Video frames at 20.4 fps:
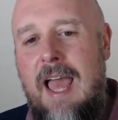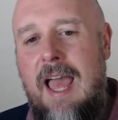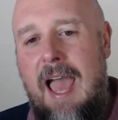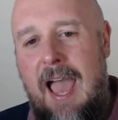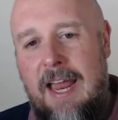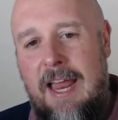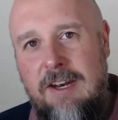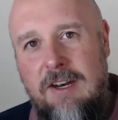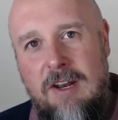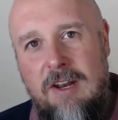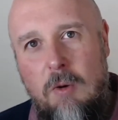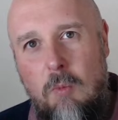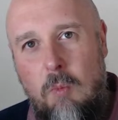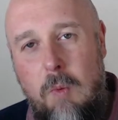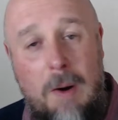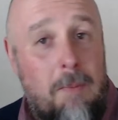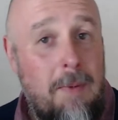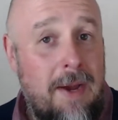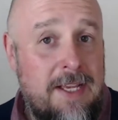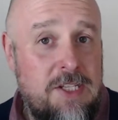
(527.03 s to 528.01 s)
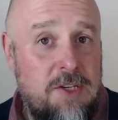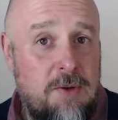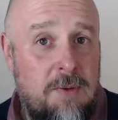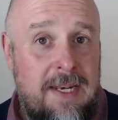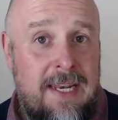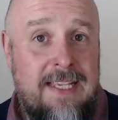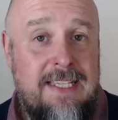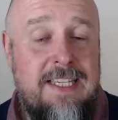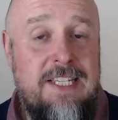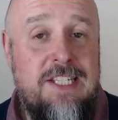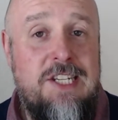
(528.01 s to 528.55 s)
And one way of doing
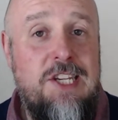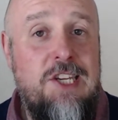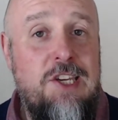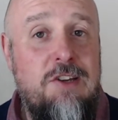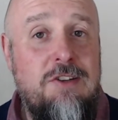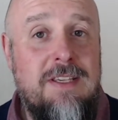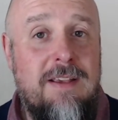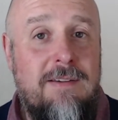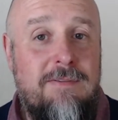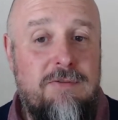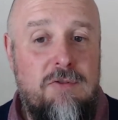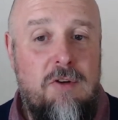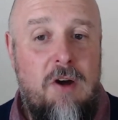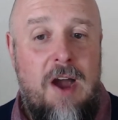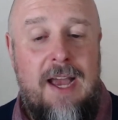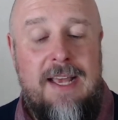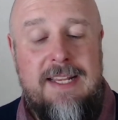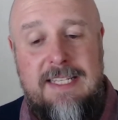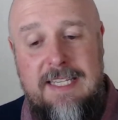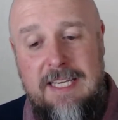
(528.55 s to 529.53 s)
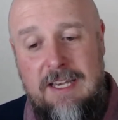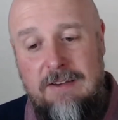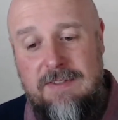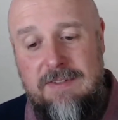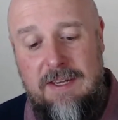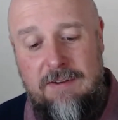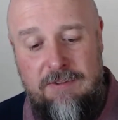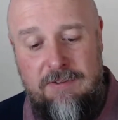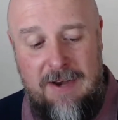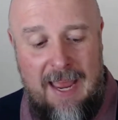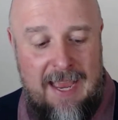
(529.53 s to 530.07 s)
this is to use a variety of
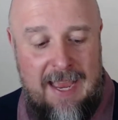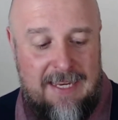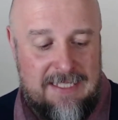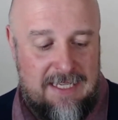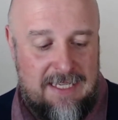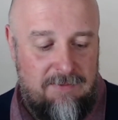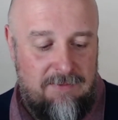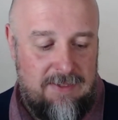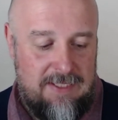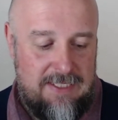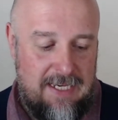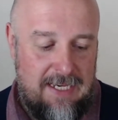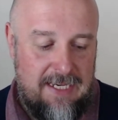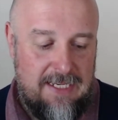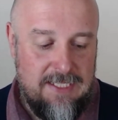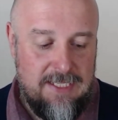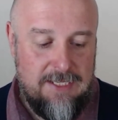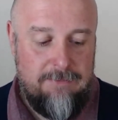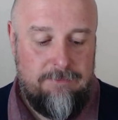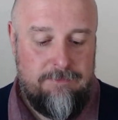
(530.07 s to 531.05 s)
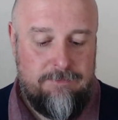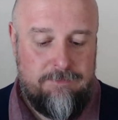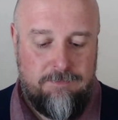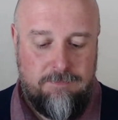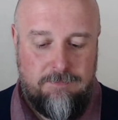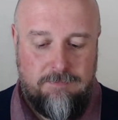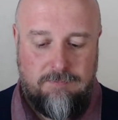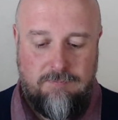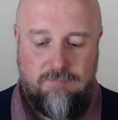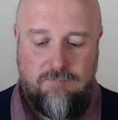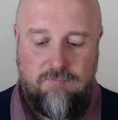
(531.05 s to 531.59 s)
different activities.
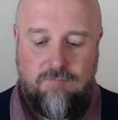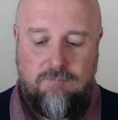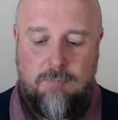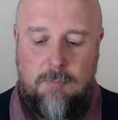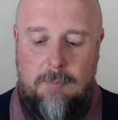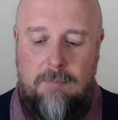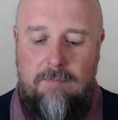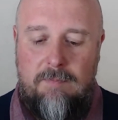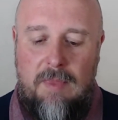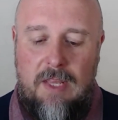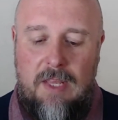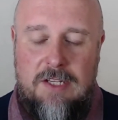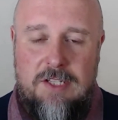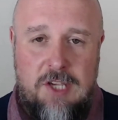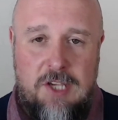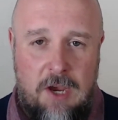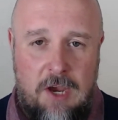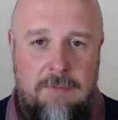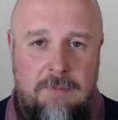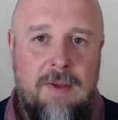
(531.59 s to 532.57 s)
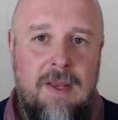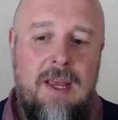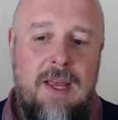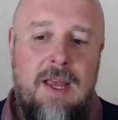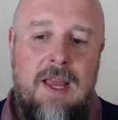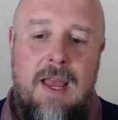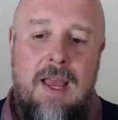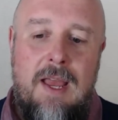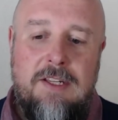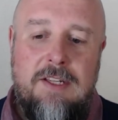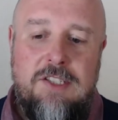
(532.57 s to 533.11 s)
So
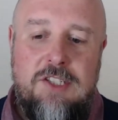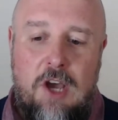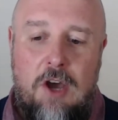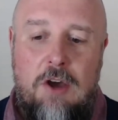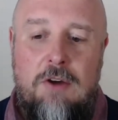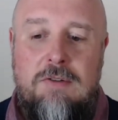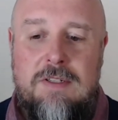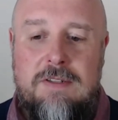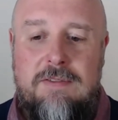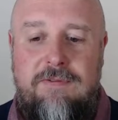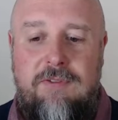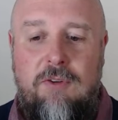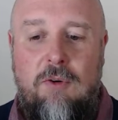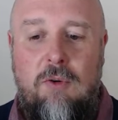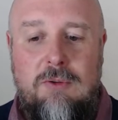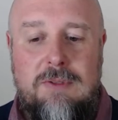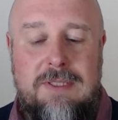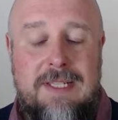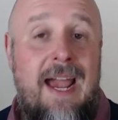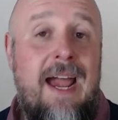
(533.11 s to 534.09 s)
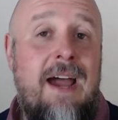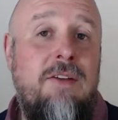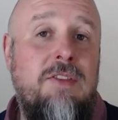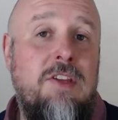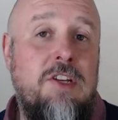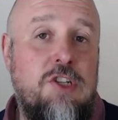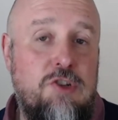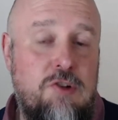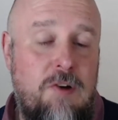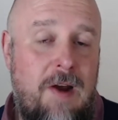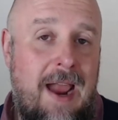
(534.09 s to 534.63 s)
don't fall down the
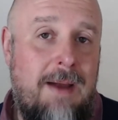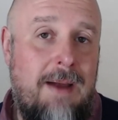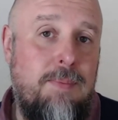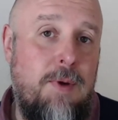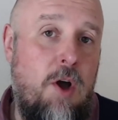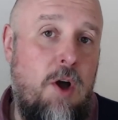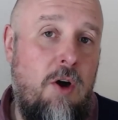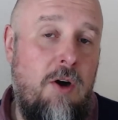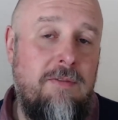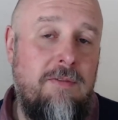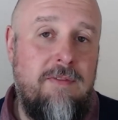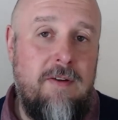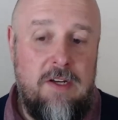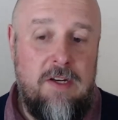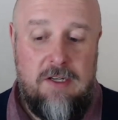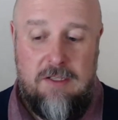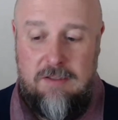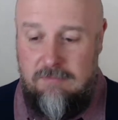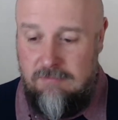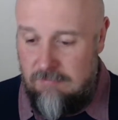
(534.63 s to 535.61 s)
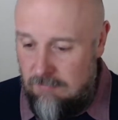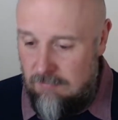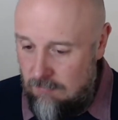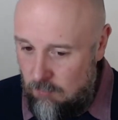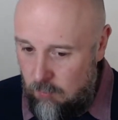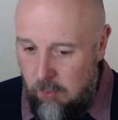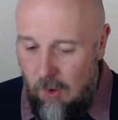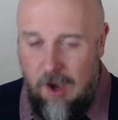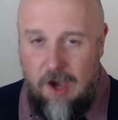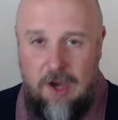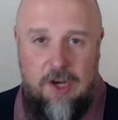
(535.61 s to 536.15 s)
trap of
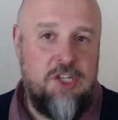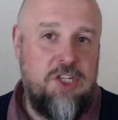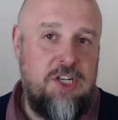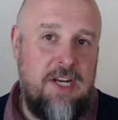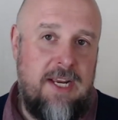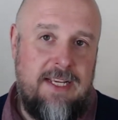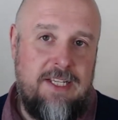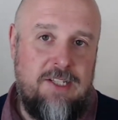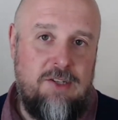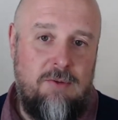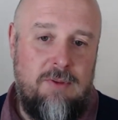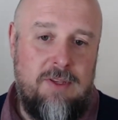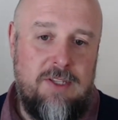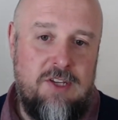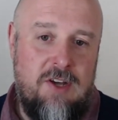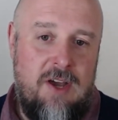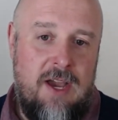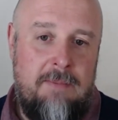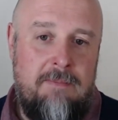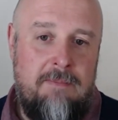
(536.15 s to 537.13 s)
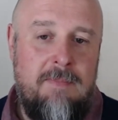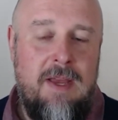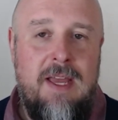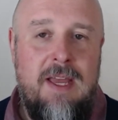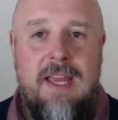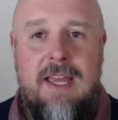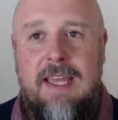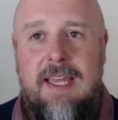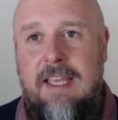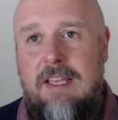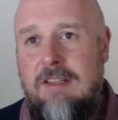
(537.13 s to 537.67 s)
worksheets all the time.
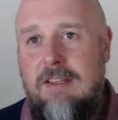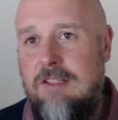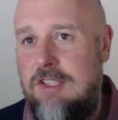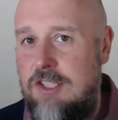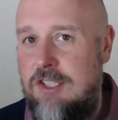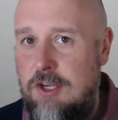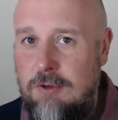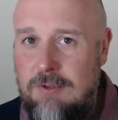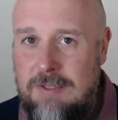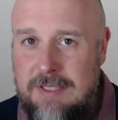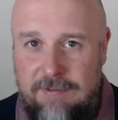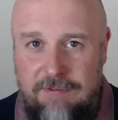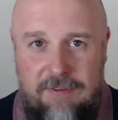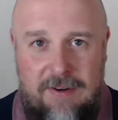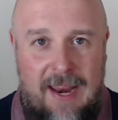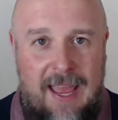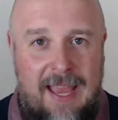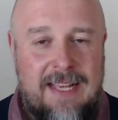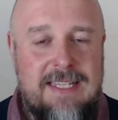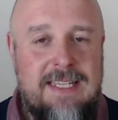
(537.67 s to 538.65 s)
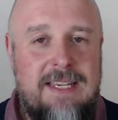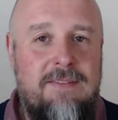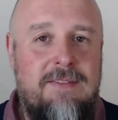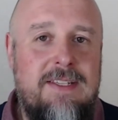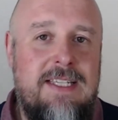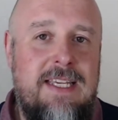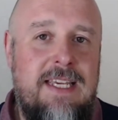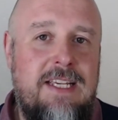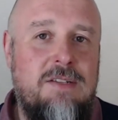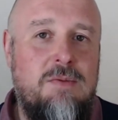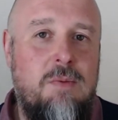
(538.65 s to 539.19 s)
Do different
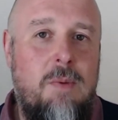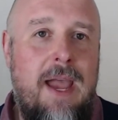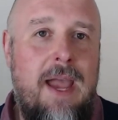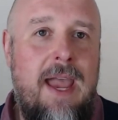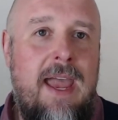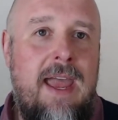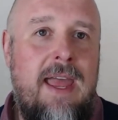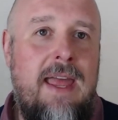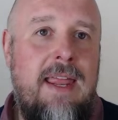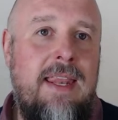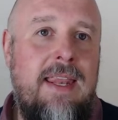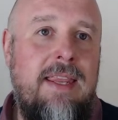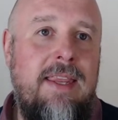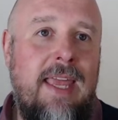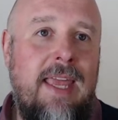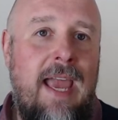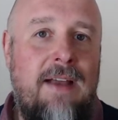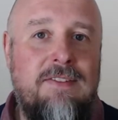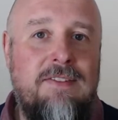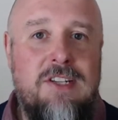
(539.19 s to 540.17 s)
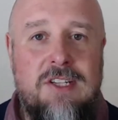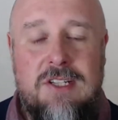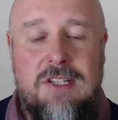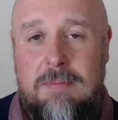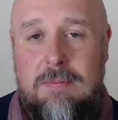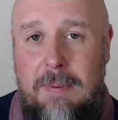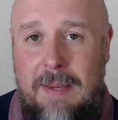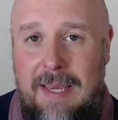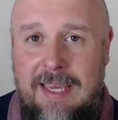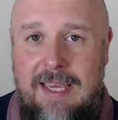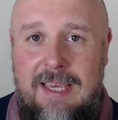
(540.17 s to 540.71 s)
activities where they have to
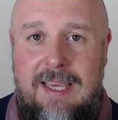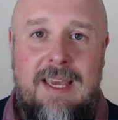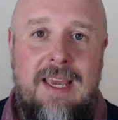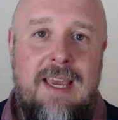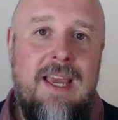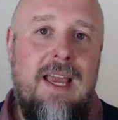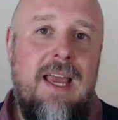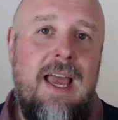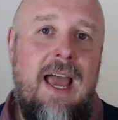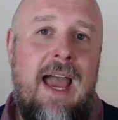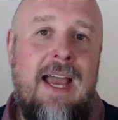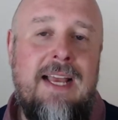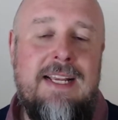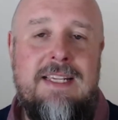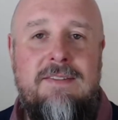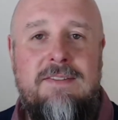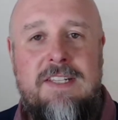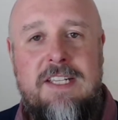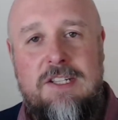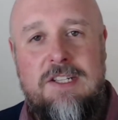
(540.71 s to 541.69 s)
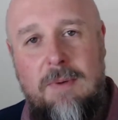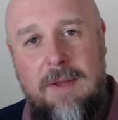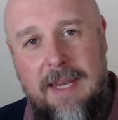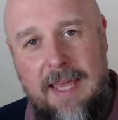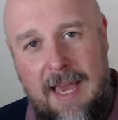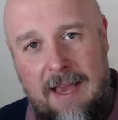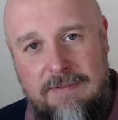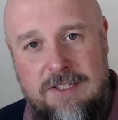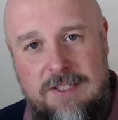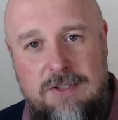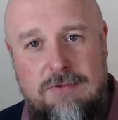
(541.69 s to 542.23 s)
speak, activities where they
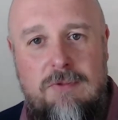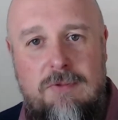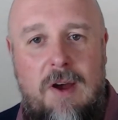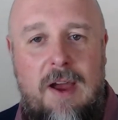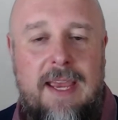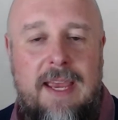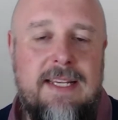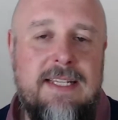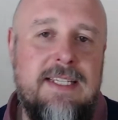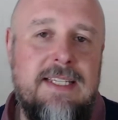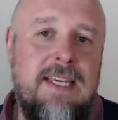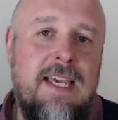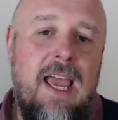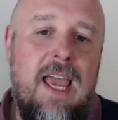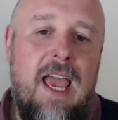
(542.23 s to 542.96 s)
have to write,